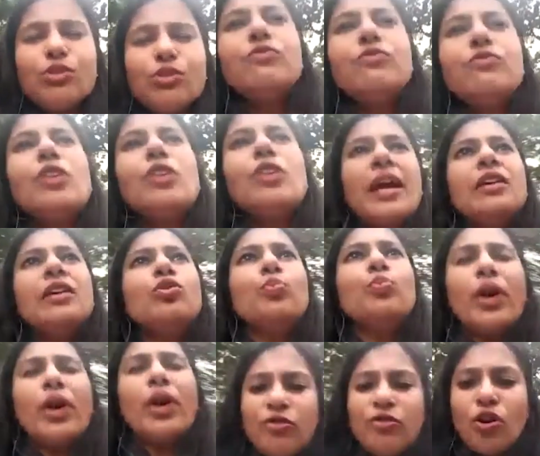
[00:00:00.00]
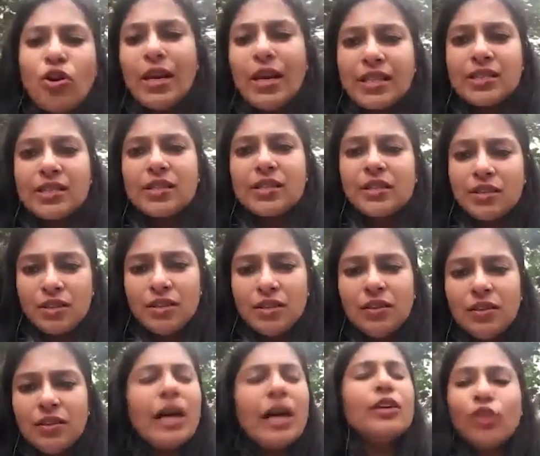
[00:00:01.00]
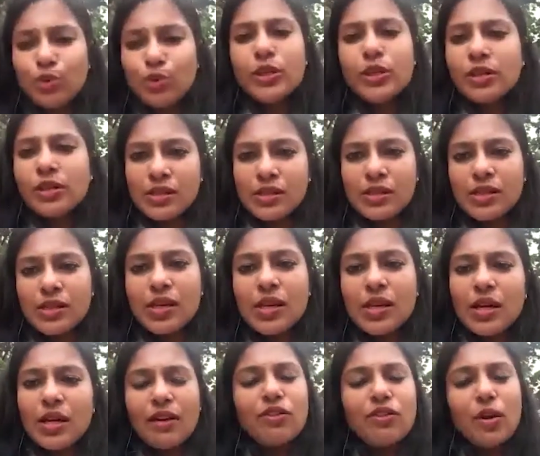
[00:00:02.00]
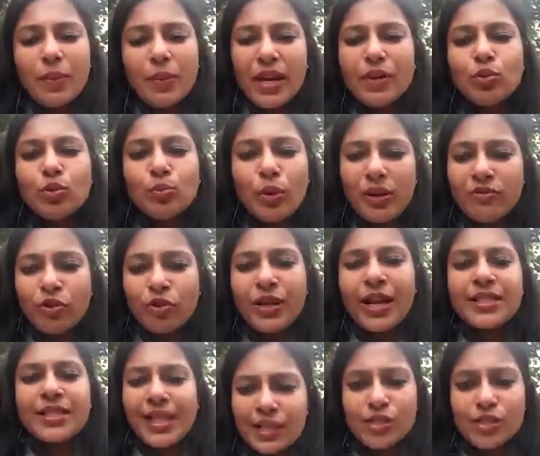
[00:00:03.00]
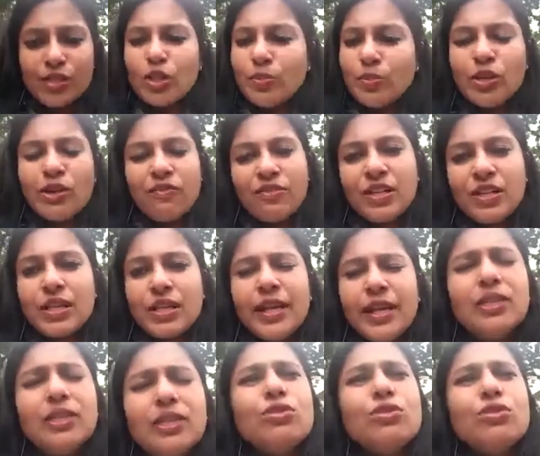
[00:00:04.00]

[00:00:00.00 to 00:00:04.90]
So if you're paying 2.4 lakhs a year, for 2 years, if you're paying 2.4 lakhs, that's going to be your fees, right?